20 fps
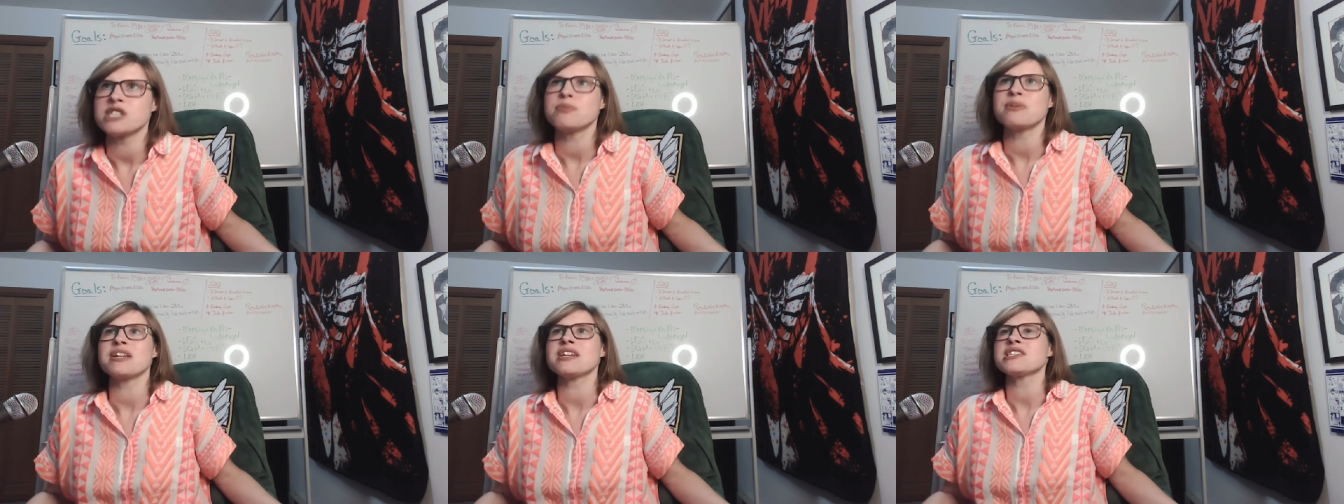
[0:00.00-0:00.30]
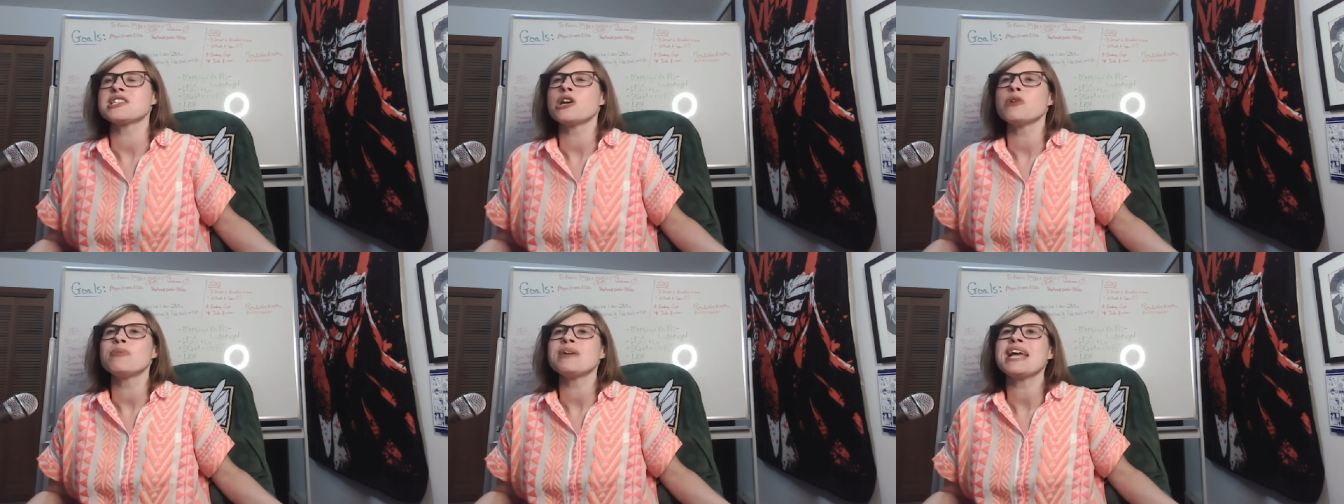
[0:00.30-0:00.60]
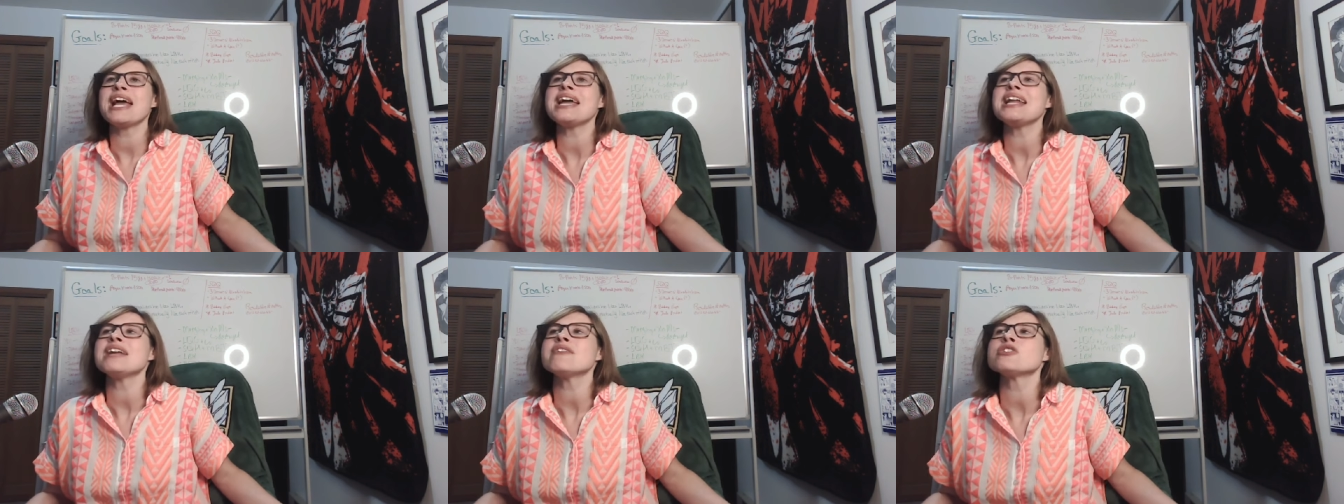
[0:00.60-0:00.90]
Because Lo
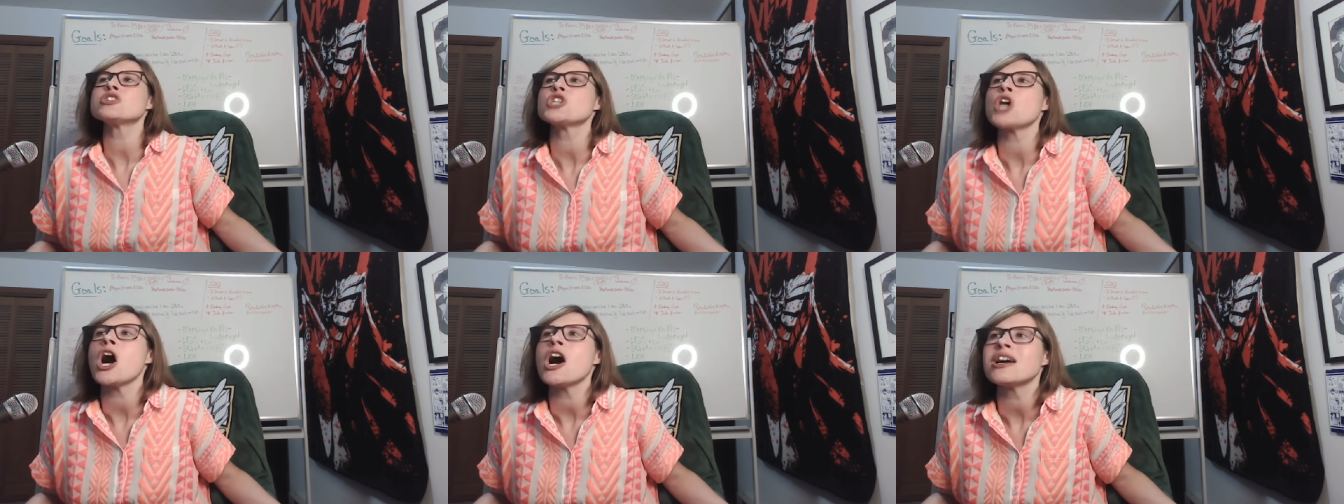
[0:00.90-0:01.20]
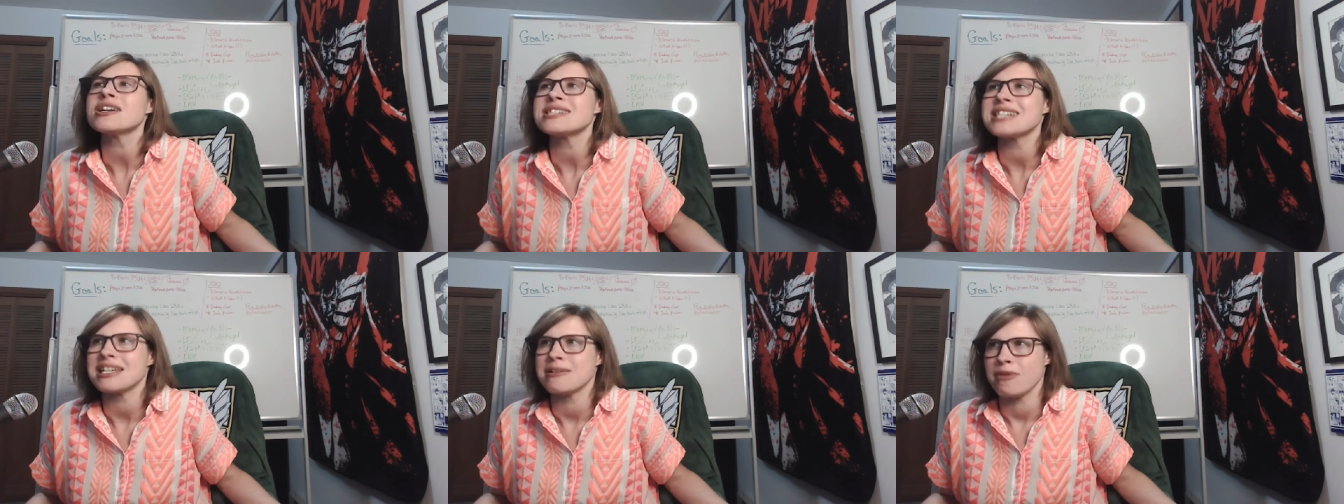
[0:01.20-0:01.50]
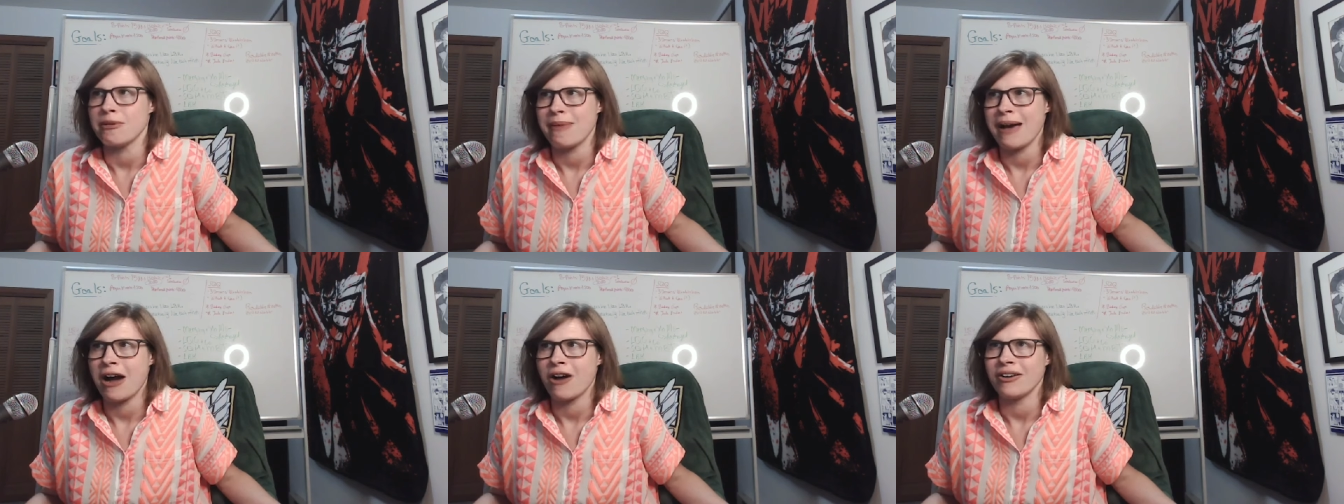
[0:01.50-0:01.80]
Binghe never talked to him
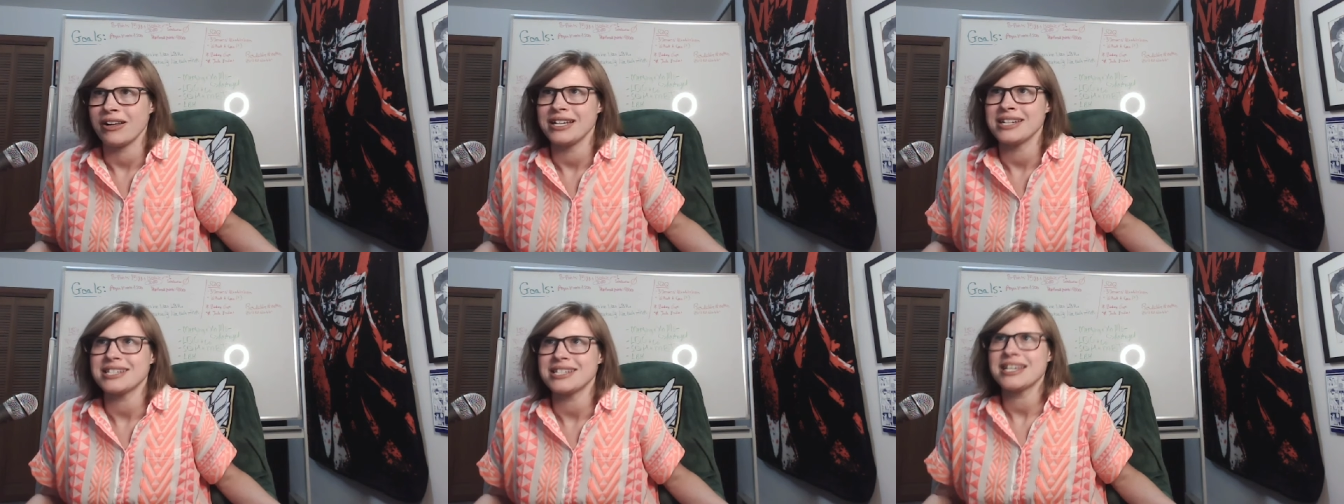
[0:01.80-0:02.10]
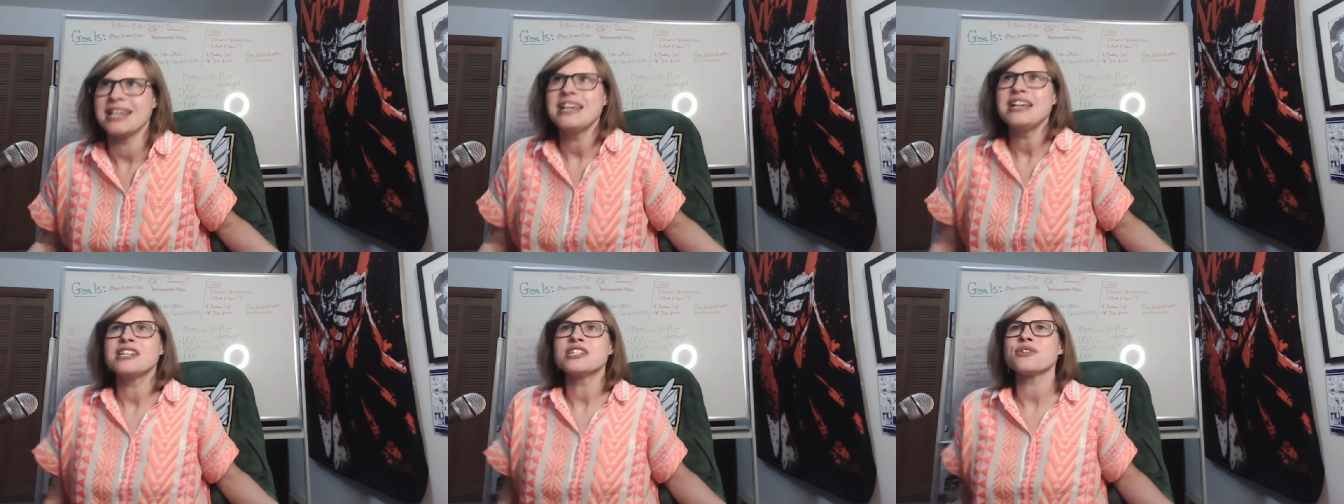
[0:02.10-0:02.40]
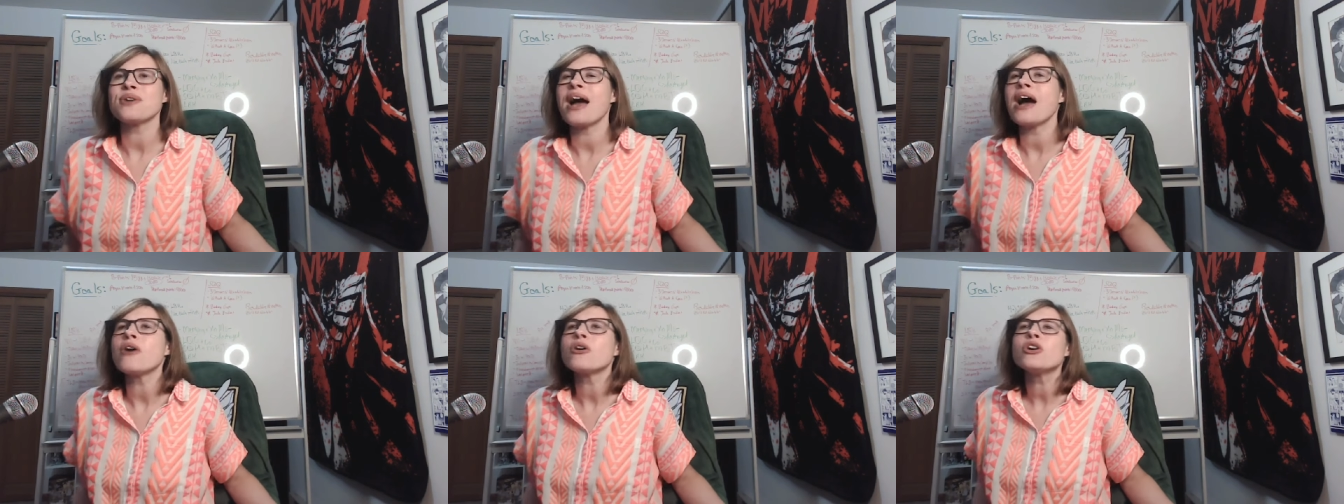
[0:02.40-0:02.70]
about it. So
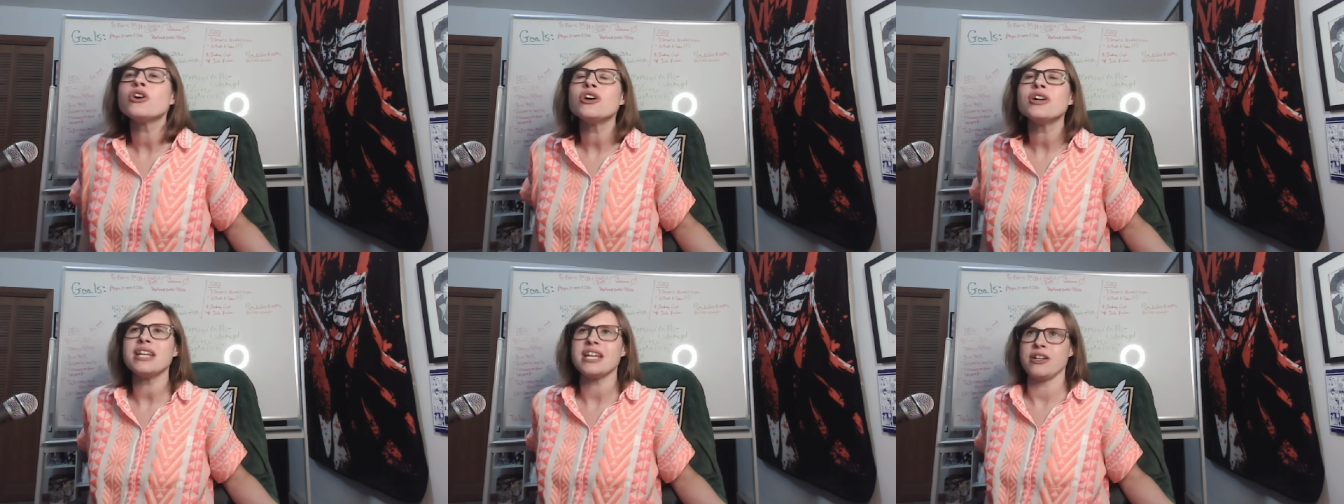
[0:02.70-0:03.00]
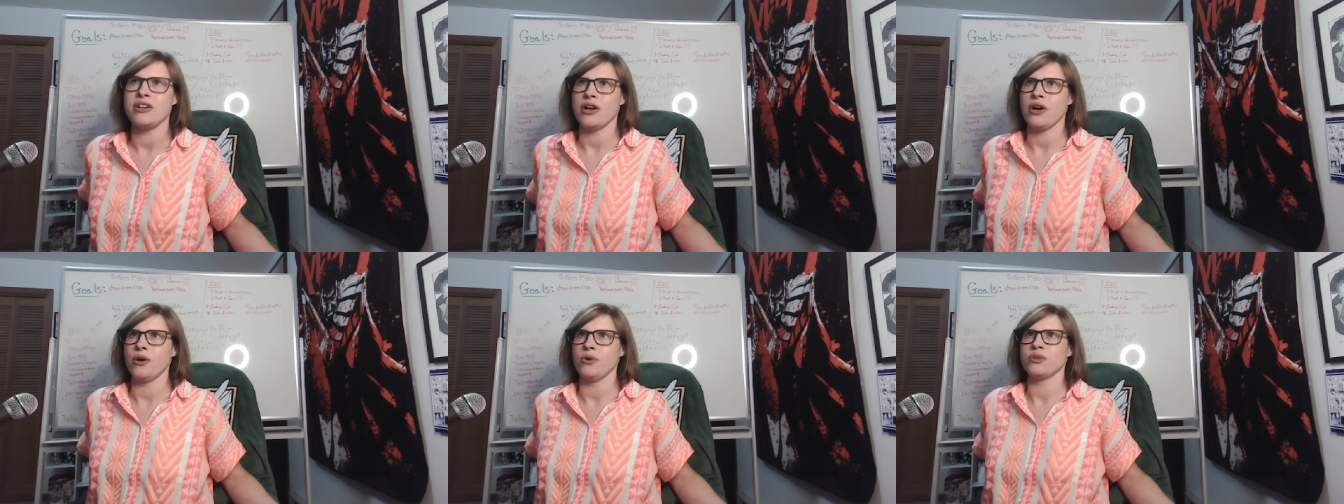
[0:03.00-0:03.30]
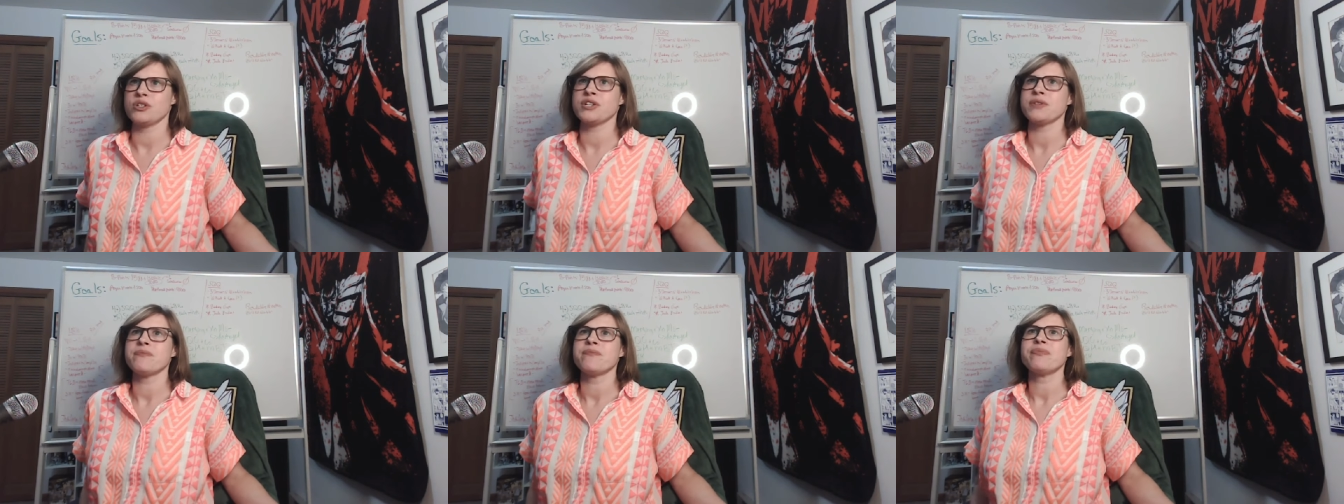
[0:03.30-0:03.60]
how could he
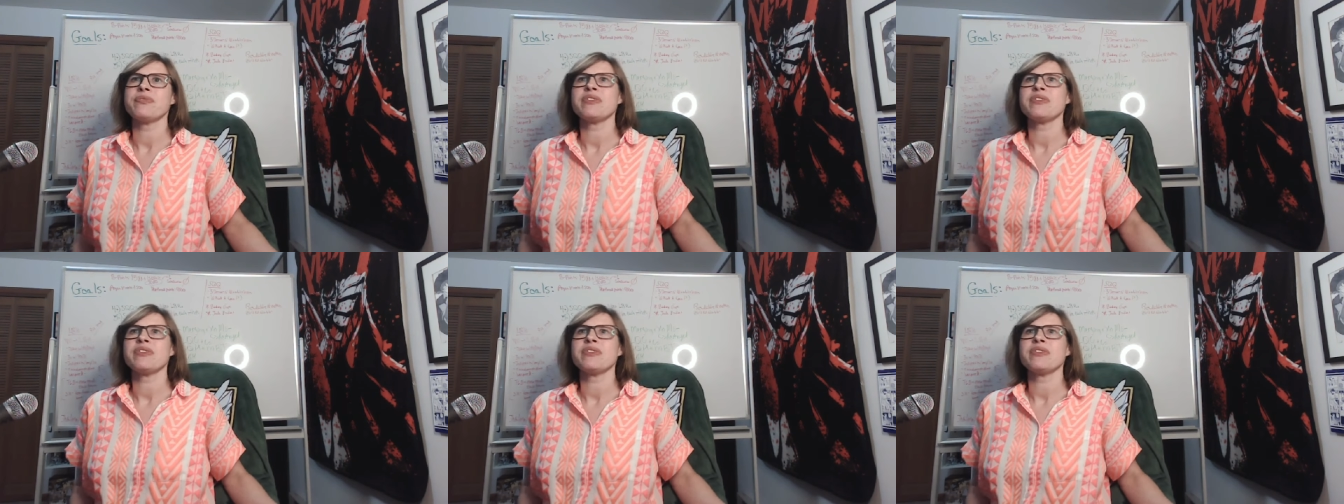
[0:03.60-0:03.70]
note?